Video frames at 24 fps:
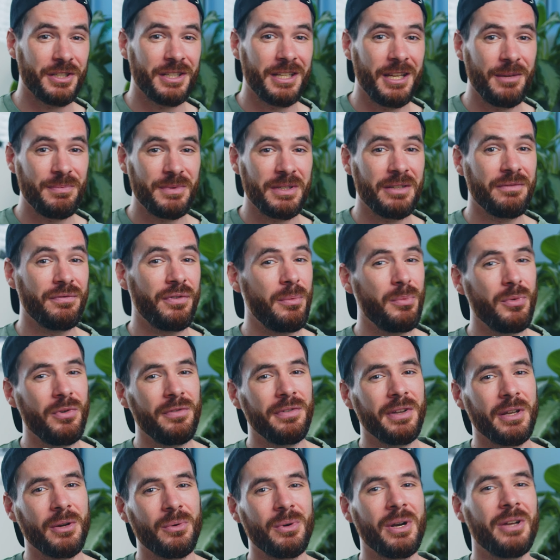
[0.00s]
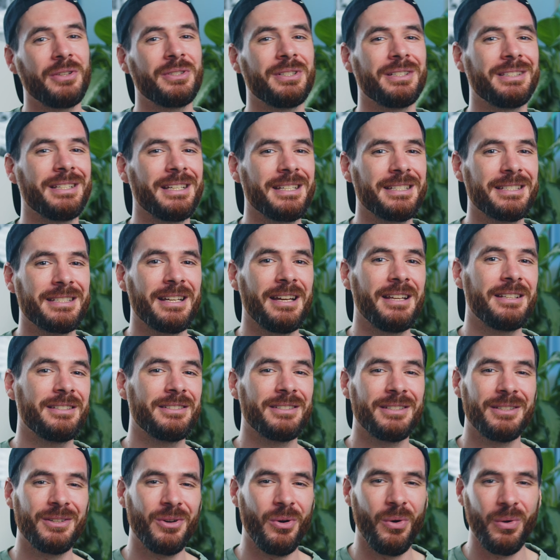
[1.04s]
keeps it from moving around your desk, and
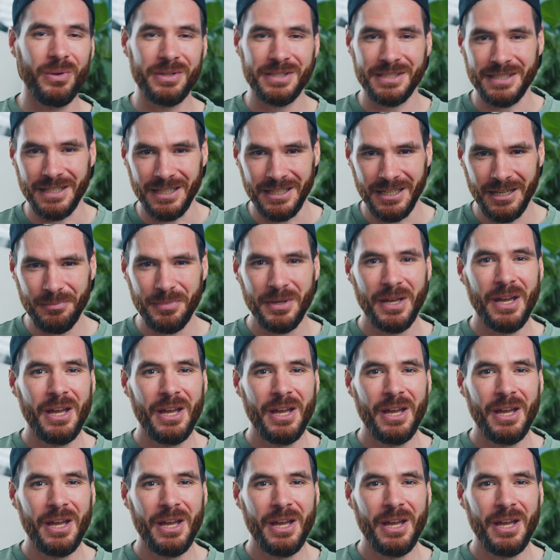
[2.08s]
the whole setup